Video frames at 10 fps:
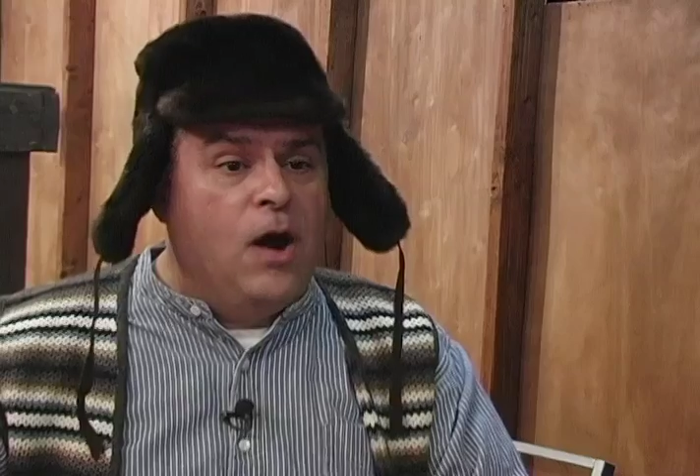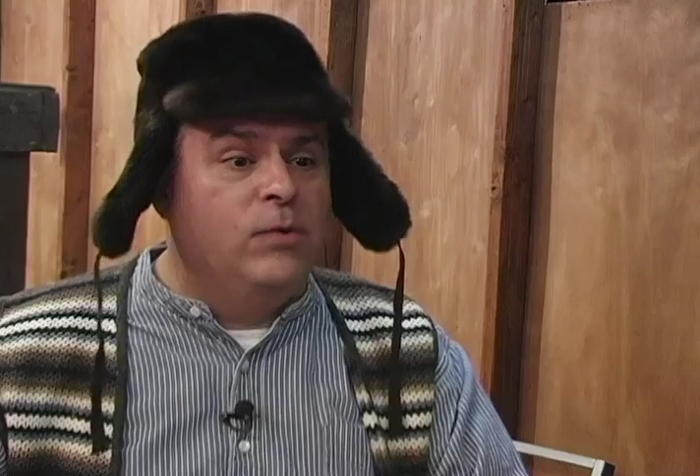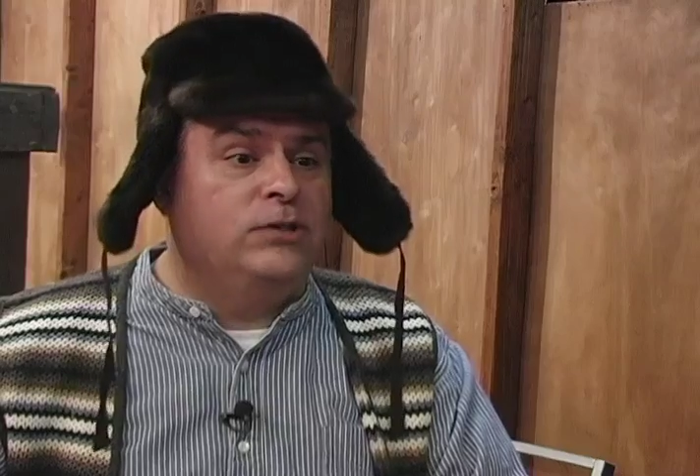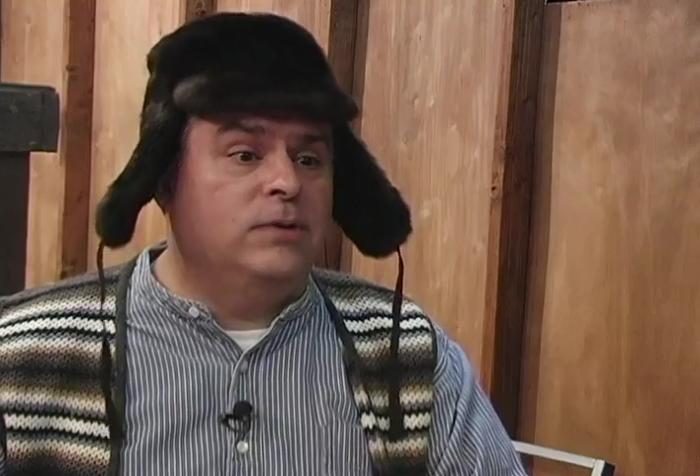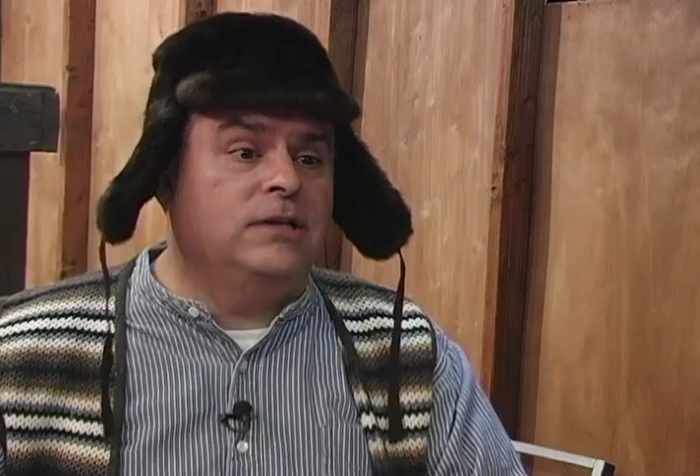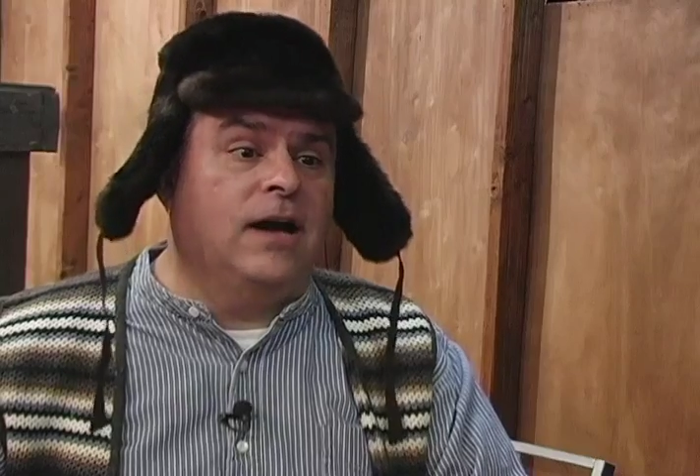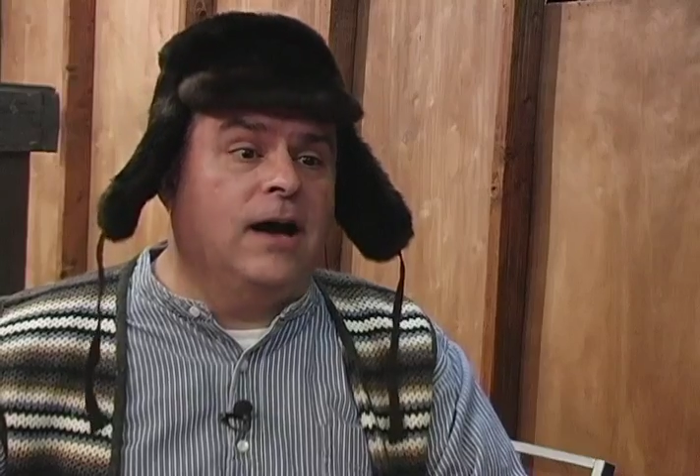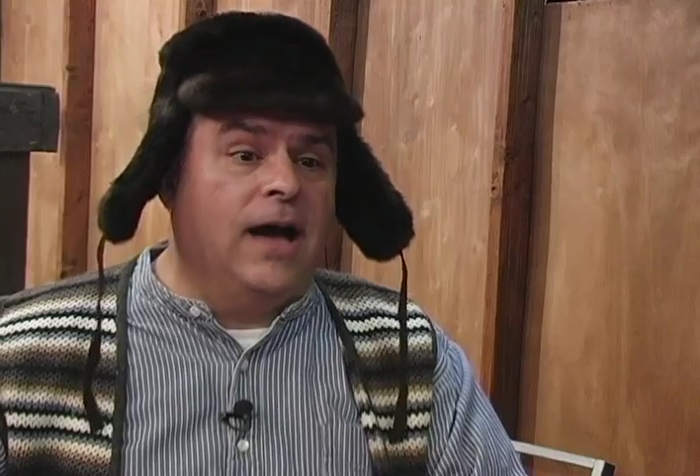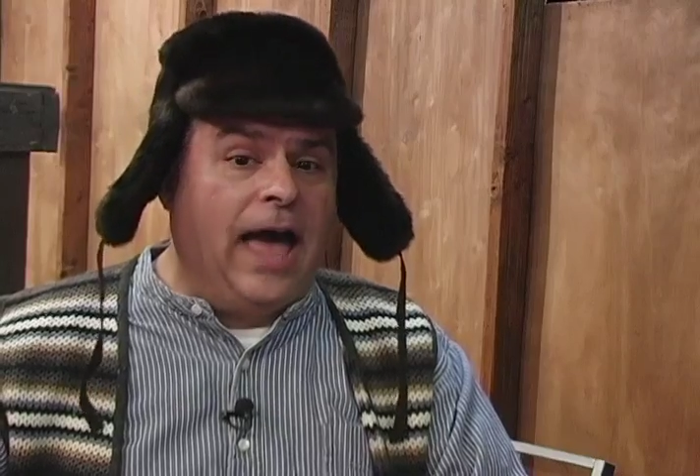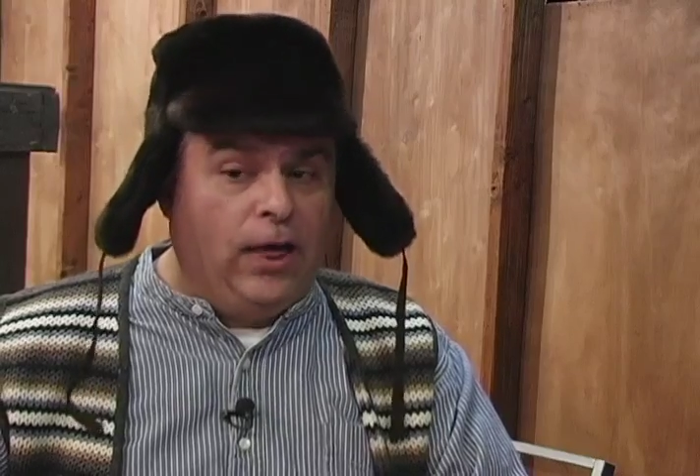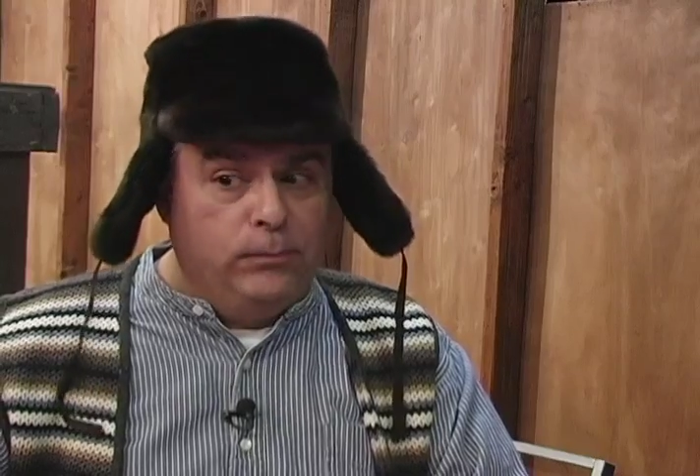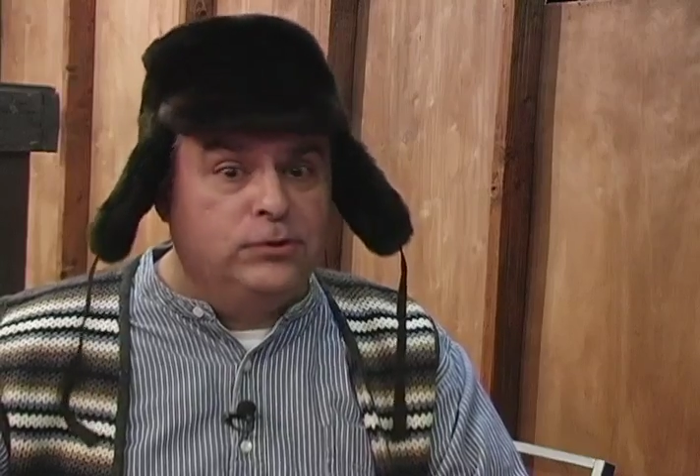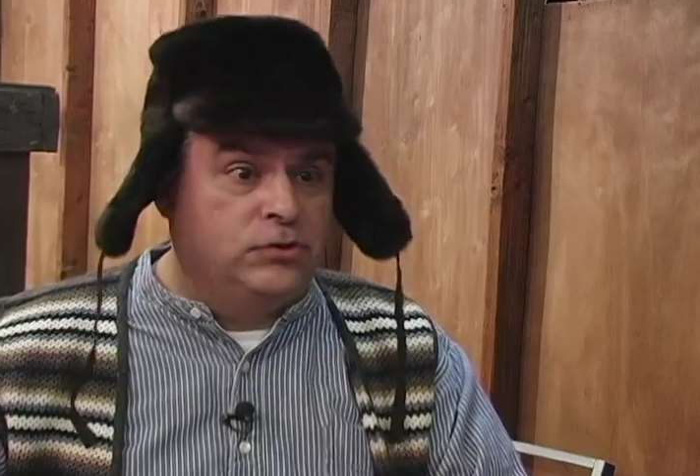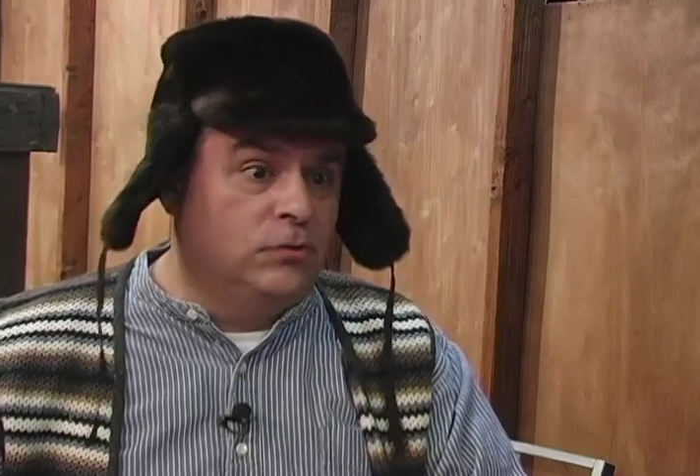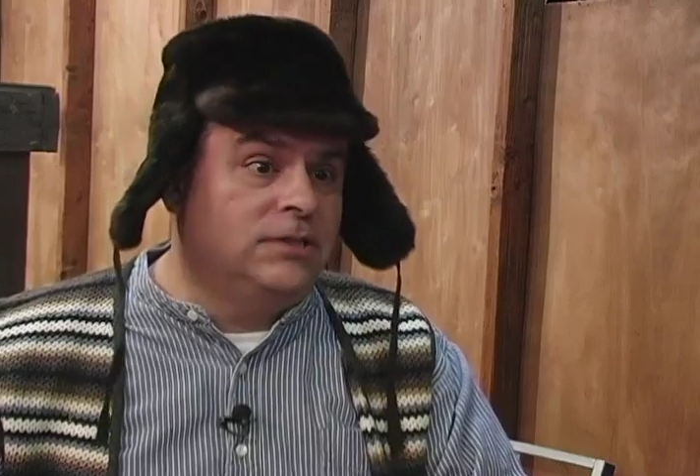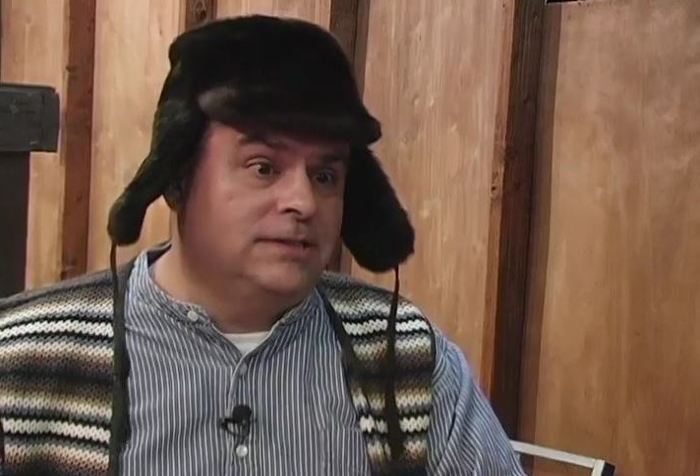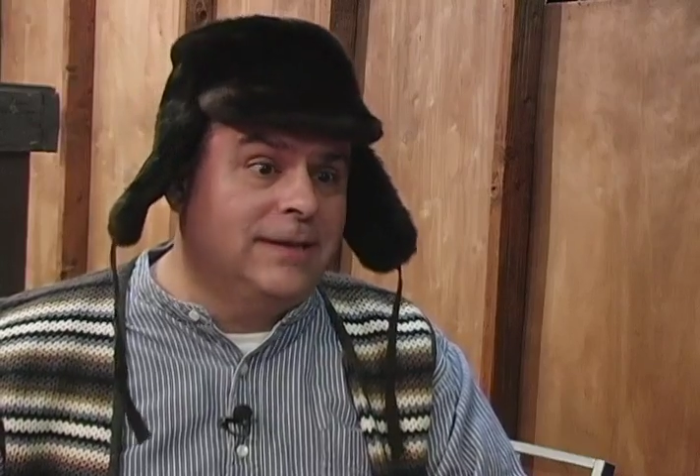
Uh, we drink uh, Albert sodas.